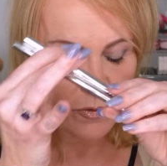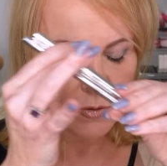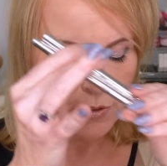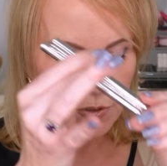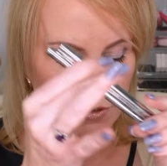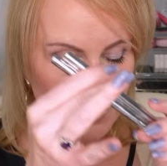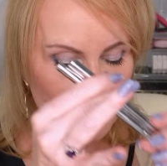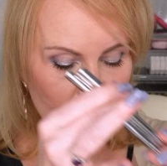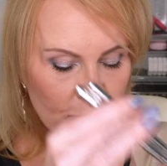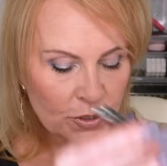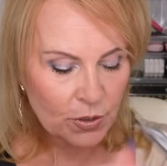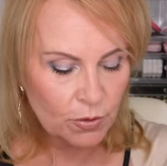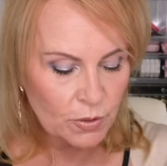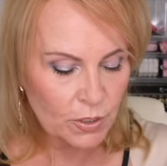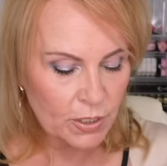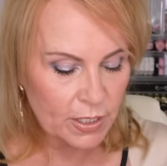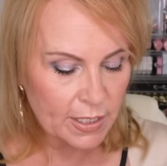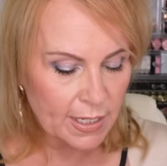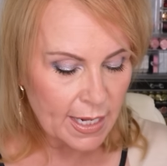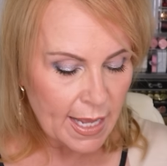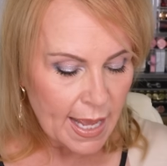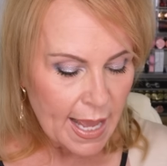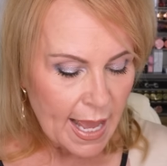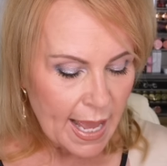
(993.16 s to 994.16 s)
Those are so
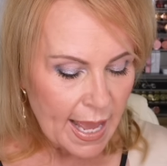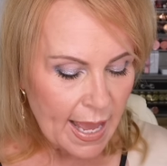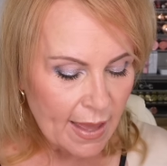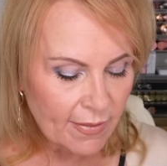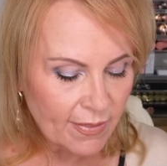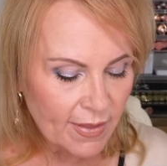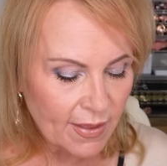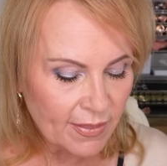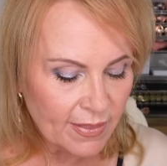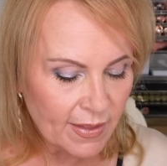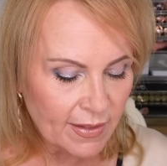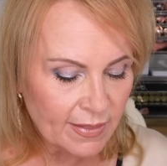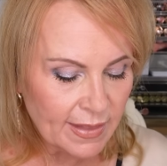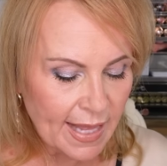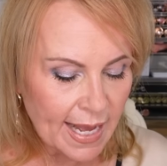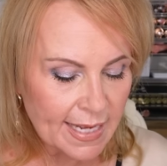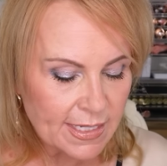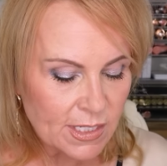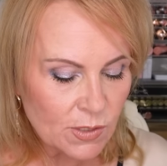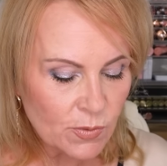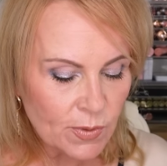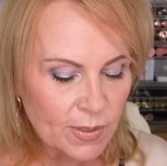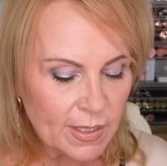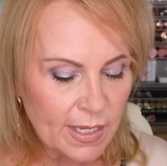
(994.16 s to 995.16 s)
good. And then the
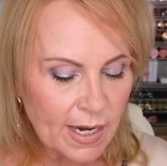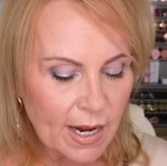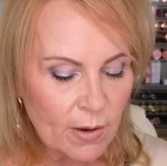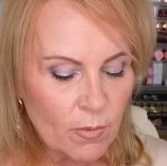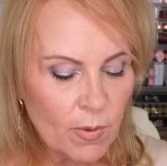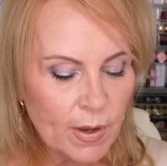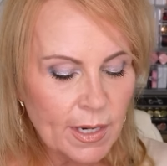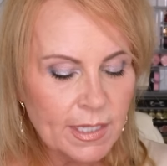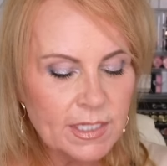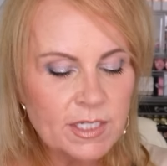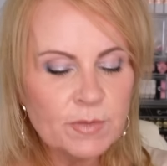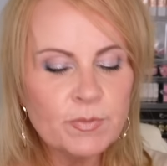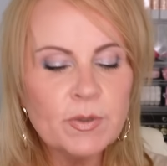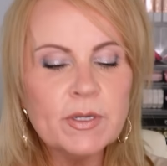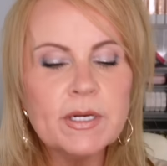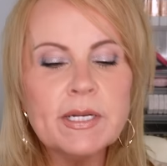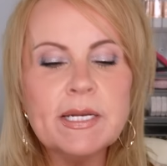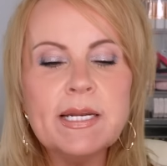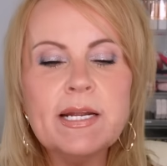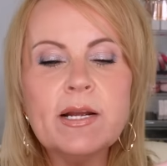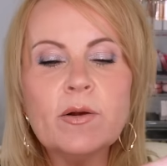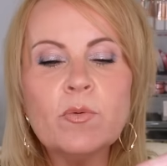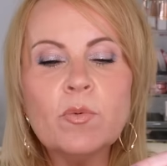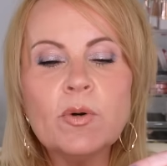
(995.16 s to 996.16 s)
last one that I wanted to put
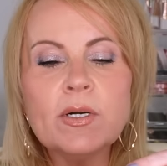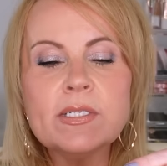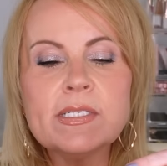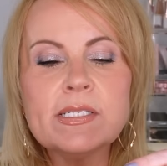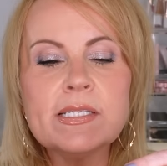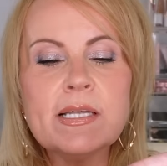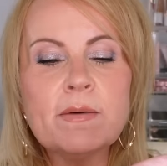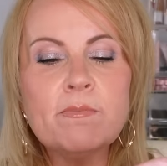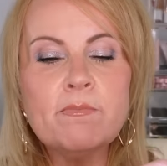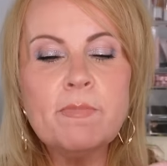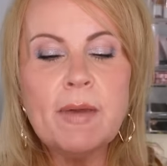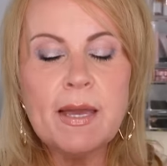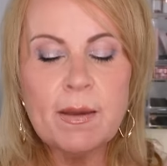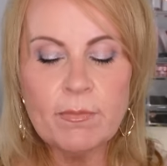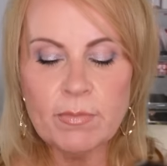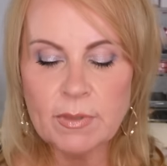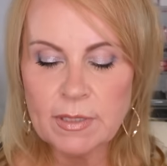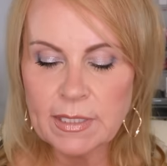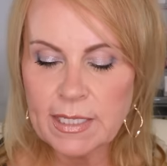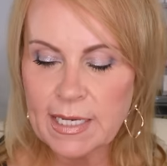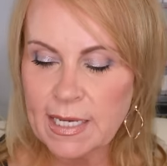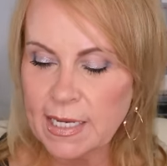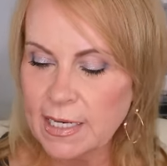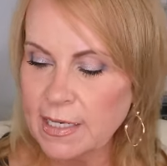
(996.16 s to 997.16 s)
in here was the
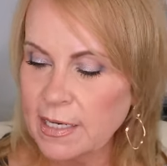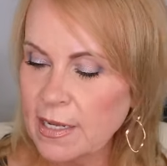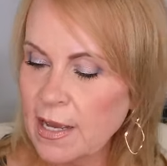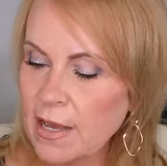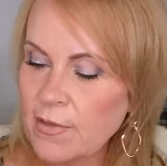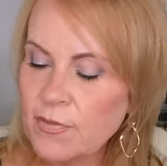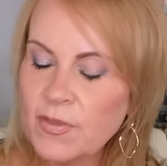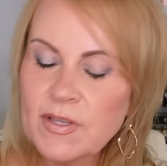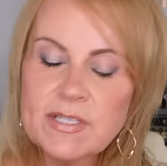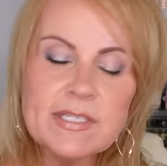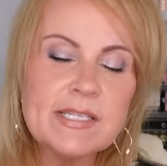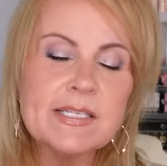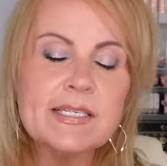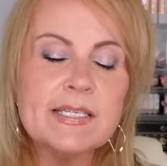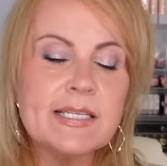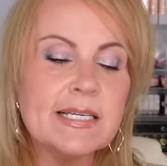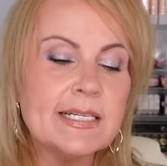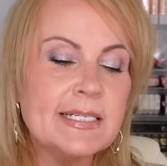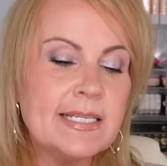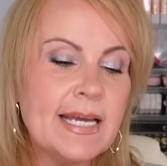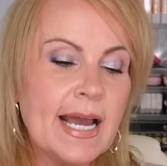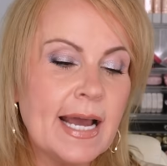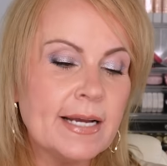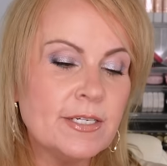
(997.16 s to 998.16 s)
Maybelline. This is
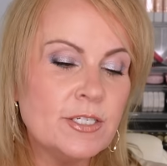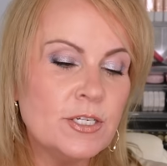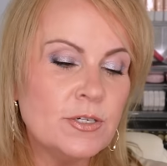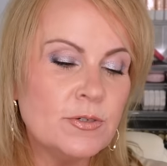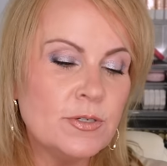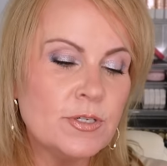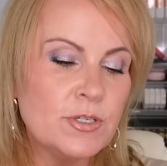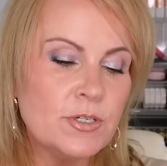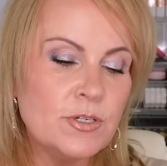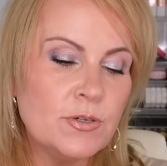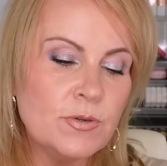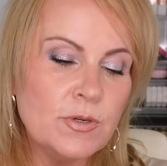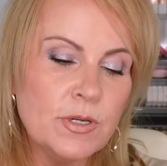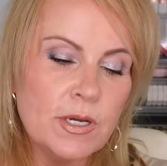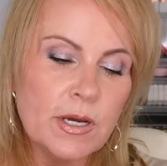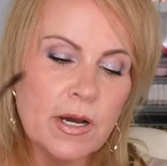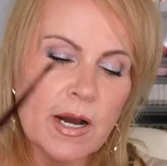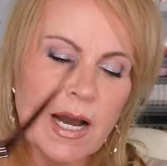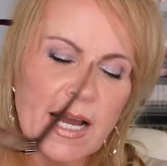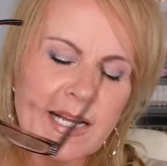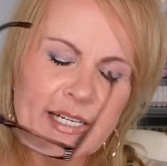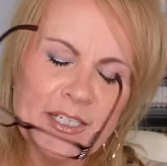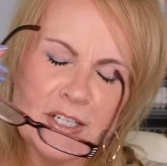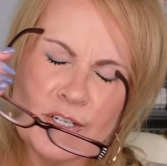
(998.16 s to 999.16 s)
the Tattoo
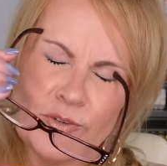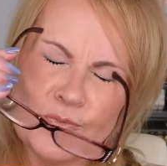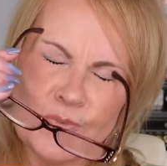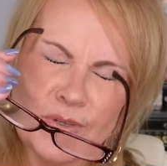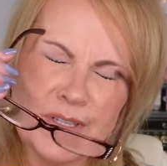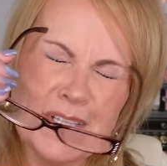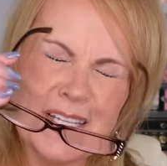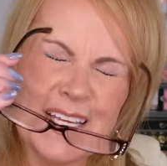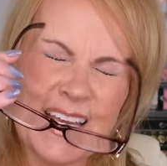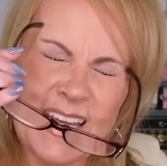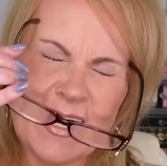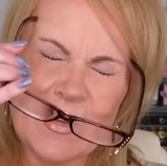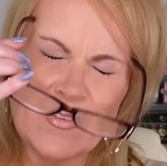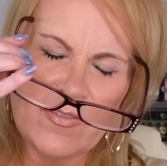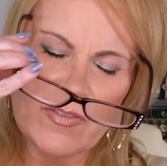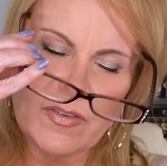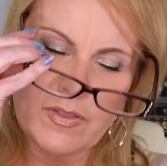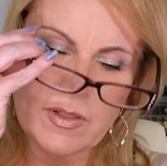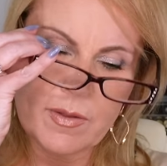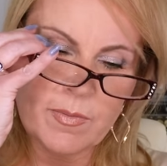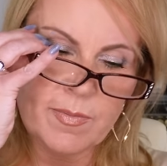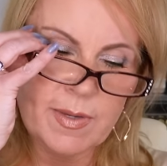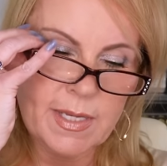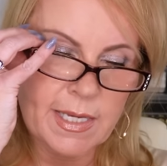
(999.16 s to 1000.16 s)
Studio, I do
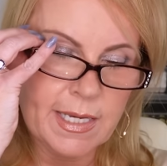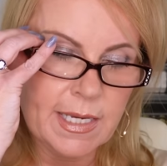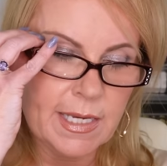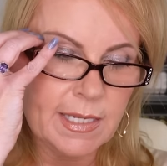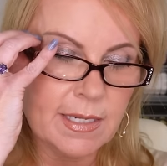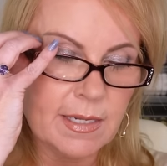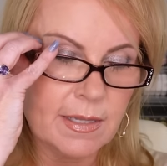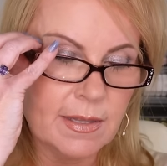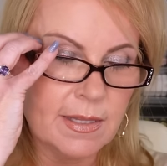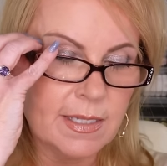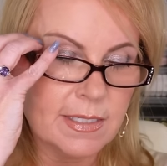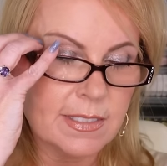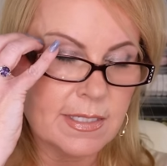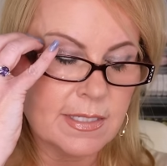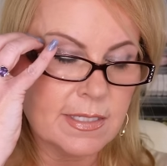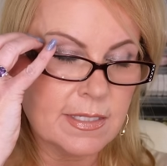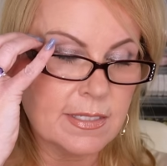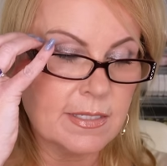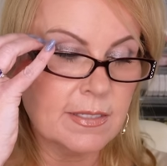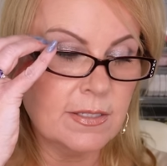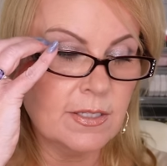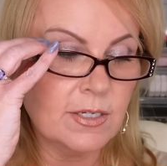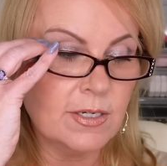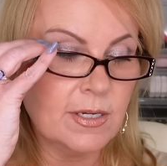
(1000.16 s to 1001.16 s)
believe. Let me get
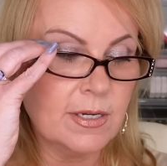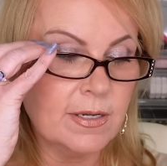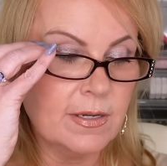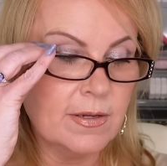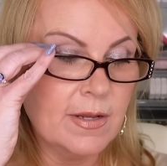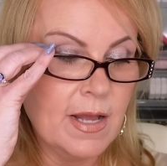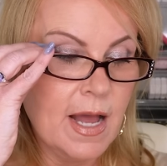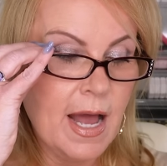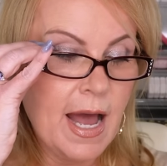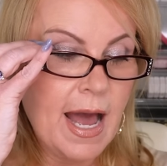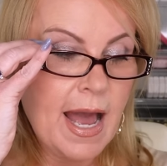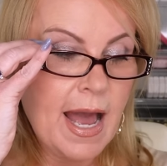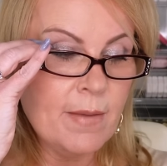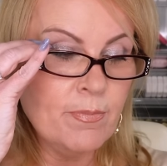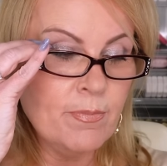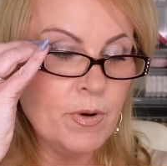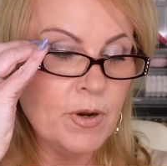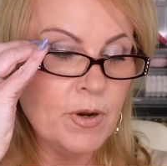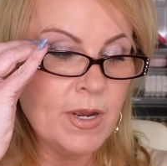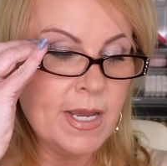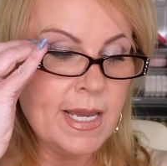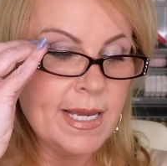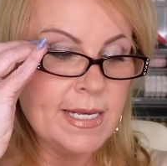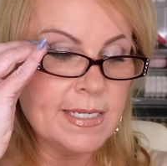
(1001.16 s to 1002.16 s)
this look.
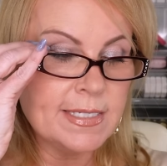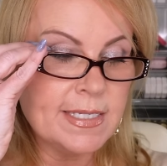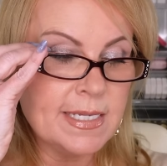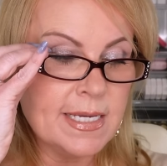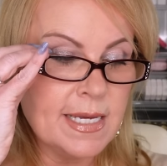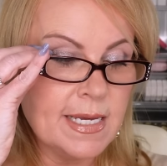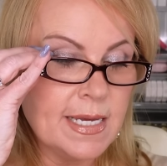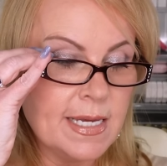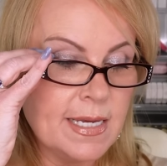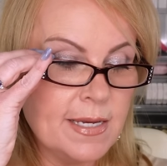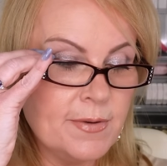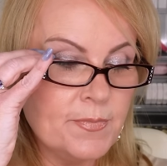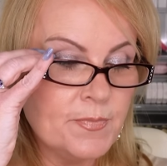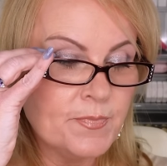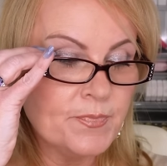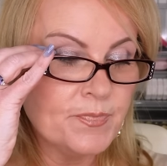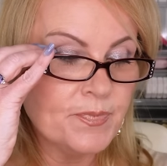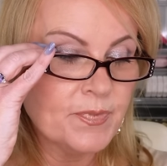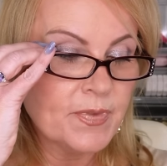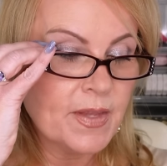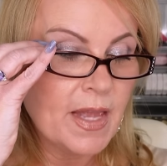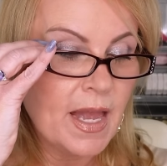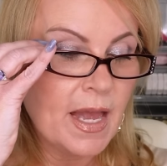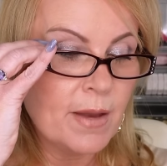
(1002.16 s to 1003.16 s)
Hyper Easy
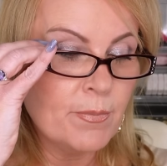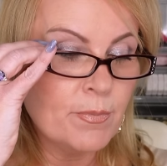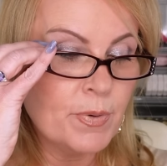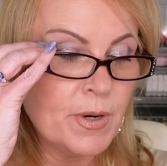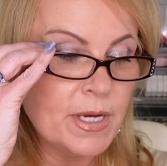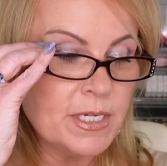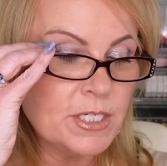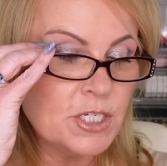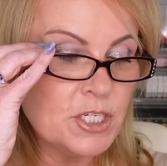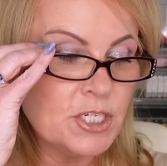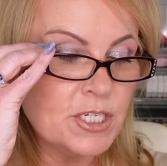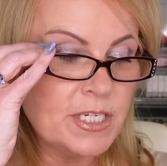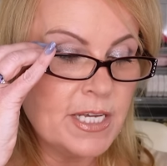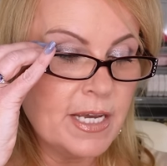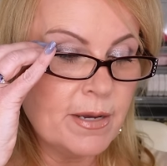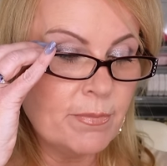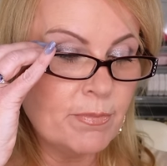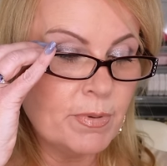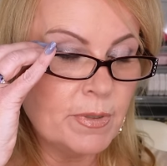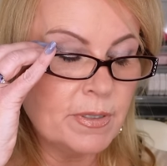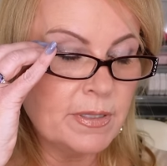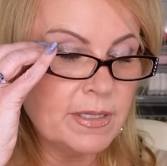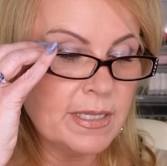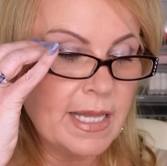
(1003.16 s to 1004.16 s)
brush
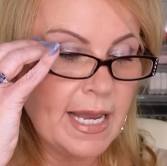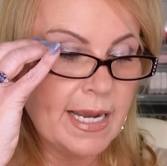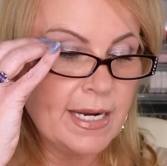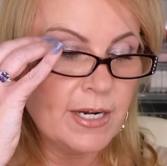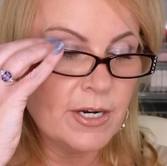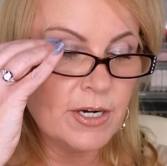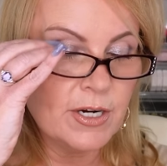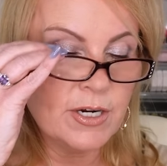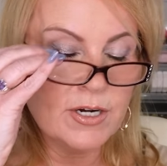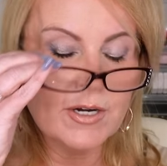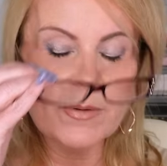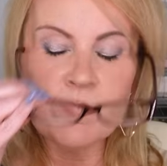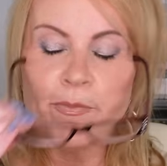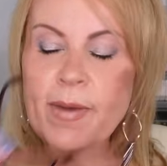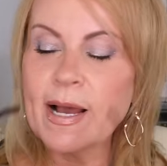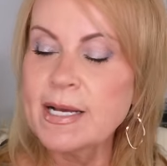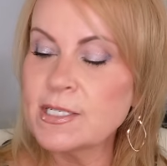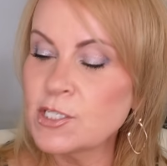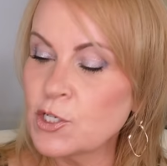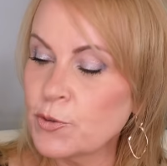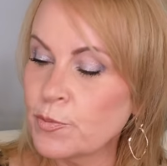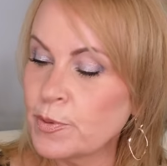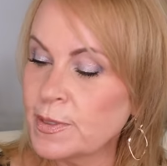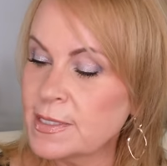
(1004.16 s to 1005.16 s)
tip liner
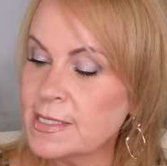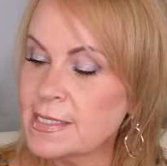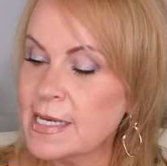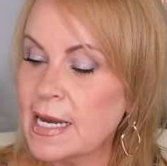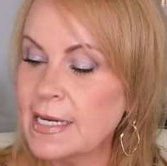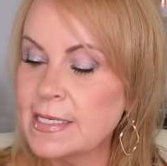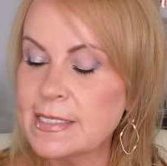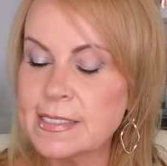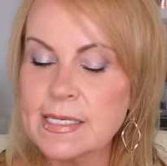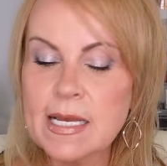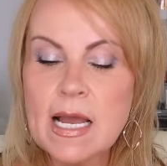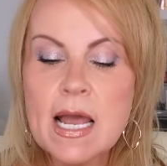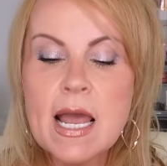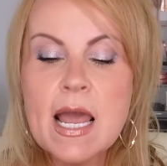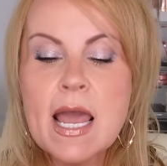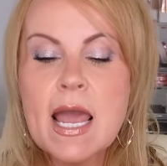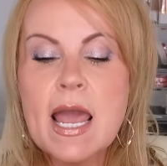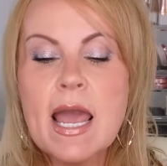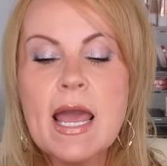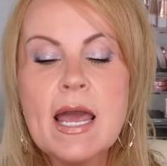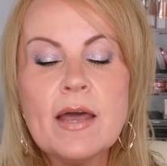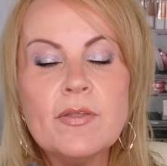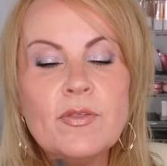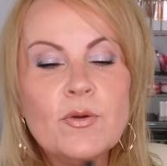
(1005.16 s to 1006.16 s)
master precise
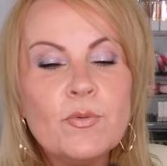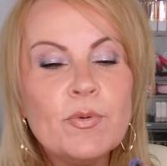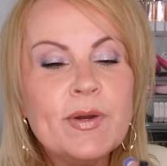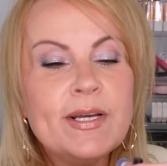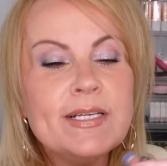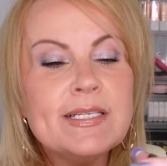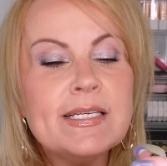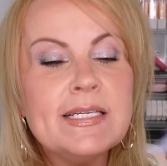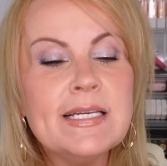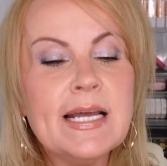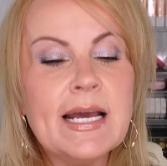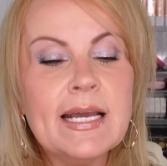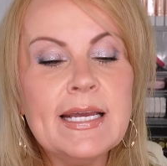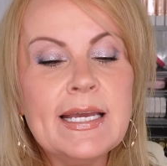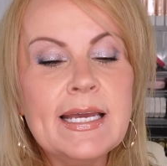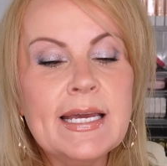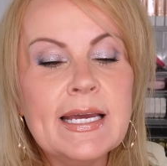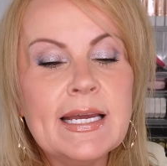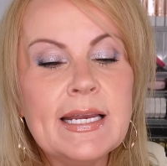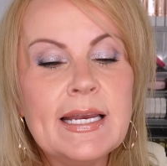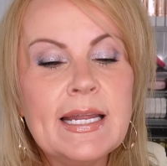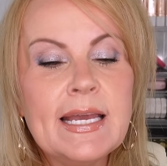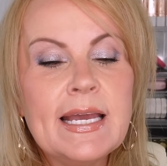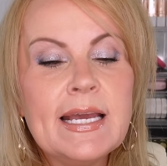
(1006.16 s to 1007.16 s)
and the reason
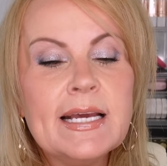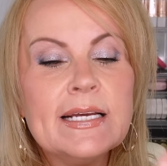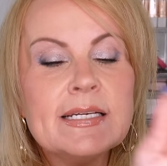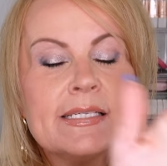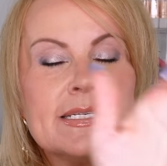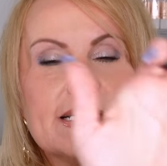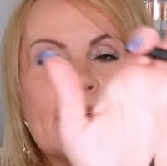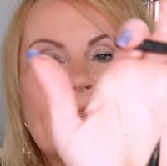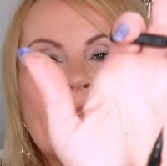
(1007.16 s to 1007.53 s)
again is